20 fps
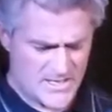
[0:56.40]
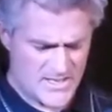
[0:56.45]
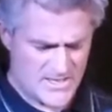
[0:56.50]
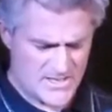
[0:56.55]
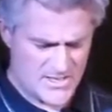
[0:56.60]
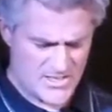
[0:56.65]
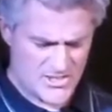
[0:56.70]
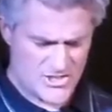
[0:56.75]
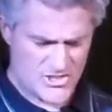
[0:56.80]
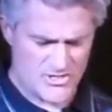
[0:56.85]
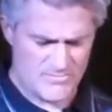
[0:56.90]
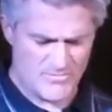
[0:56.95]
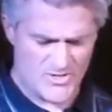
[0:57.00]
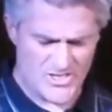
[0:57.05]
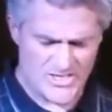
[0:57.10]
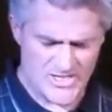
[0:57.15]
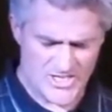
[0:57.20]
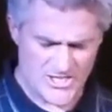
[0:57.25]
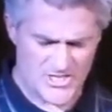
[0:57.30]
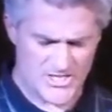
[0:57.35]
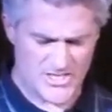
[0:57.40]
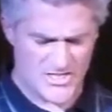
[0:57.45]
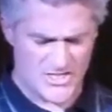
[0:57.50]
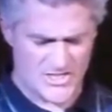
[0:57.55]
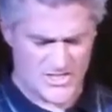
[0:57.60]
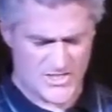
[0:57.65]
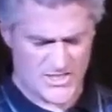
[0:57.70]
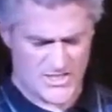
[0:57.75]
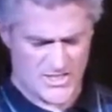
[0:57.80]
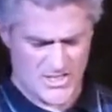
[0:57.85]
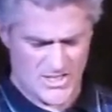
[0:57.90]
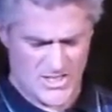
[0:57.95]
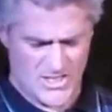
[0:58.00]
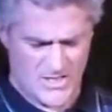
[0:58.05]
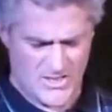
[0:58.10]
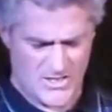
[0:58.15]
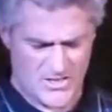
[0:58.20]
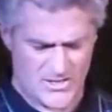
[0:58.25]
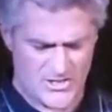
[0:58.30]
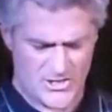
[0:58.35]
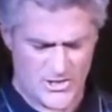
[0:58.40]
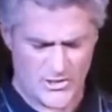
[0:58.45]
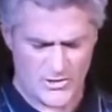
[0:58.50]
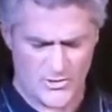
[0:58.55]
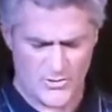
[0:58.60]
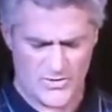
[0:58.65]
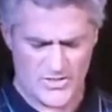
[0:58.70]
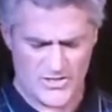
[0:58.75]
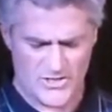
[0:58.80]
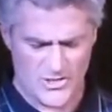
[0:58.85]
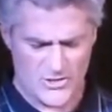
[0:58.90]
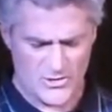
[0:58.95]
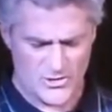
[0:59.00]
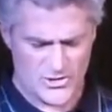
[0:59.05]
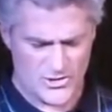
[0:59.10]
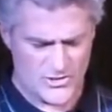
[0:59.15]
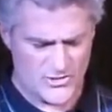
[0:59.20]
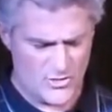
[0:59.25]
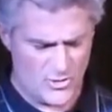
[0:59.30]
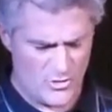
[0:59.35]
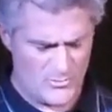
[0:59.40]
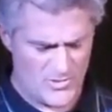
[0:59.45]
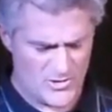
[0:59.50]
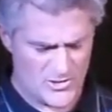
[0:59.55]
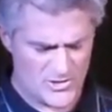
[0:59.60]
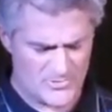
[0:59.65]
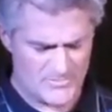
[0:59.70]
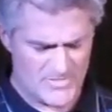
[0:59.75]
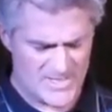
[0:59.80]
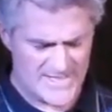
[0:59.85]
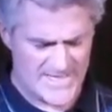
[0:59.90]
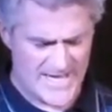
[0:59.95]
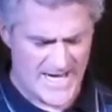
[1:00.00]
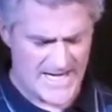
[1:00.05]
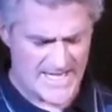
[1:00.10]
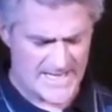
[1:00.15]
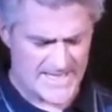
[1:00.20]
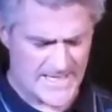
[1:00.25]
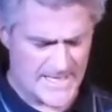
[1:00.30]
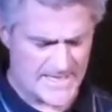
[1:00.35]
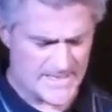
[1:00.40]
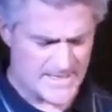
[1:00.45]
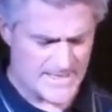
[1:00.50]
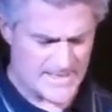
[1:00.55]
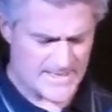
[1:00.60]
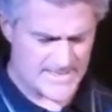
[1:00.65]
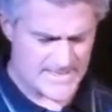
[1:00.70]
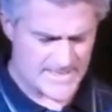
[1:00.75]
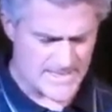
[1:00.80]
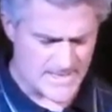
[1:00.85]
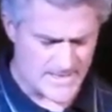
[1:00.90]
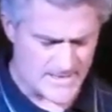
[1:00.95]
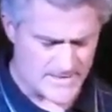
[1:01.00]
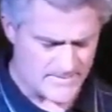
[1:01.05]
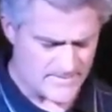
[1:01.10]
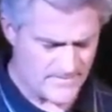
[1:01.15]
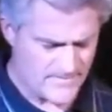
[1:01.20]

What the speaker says: into the shimmering distance, the turquoise ocean almost metallic under the sun.